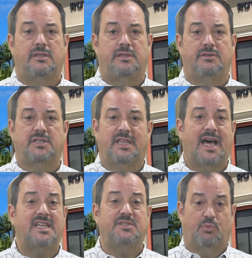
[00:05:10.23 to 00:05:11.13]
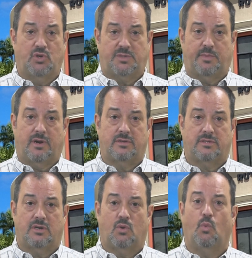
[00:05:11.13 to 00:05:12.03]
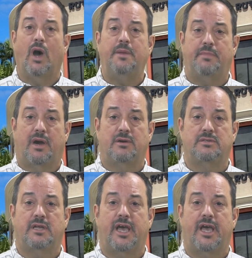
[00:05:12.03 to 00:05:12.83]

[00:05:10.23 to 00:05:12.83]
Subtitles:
there's a lot of sports bars, wine bars,